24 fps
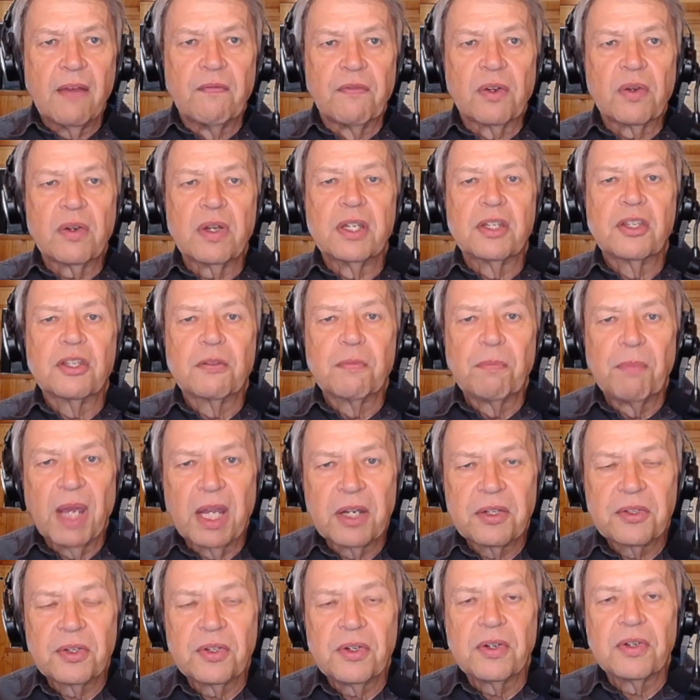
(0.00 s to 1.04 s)

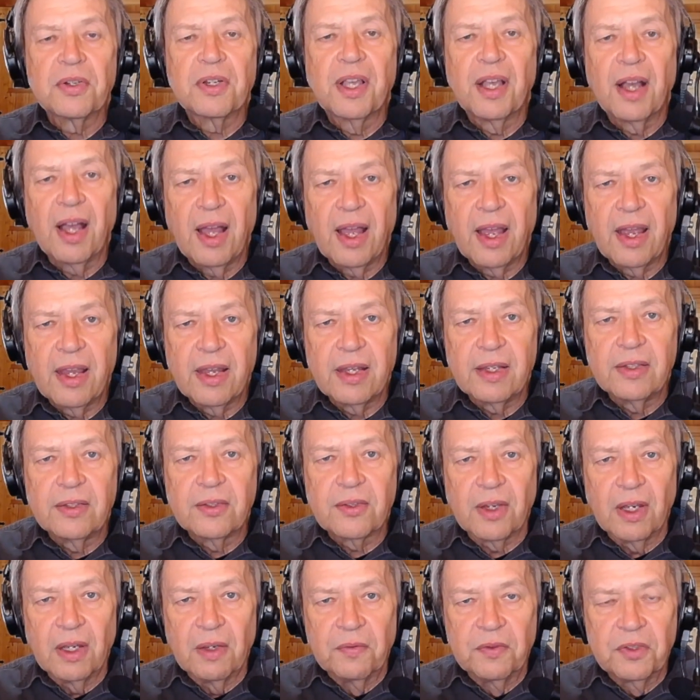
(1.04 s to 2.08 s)
challenges that need to be
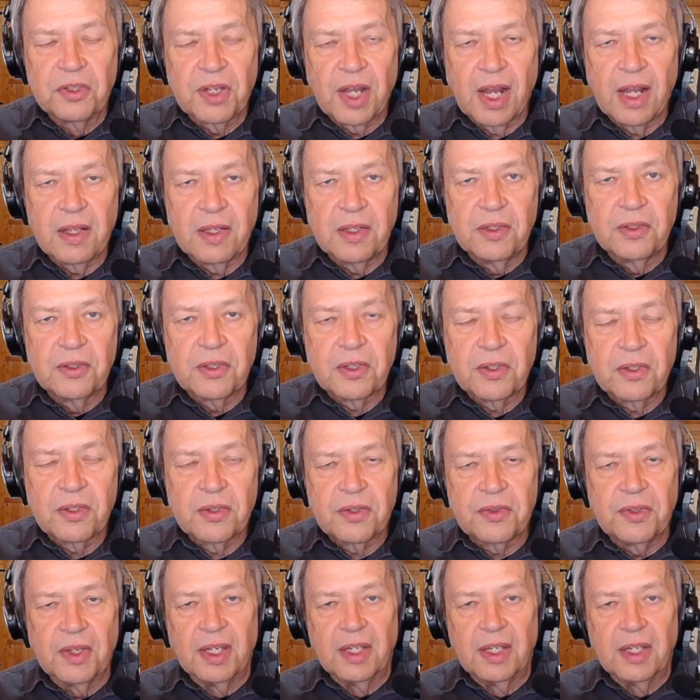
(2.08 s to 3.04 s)
confronted in the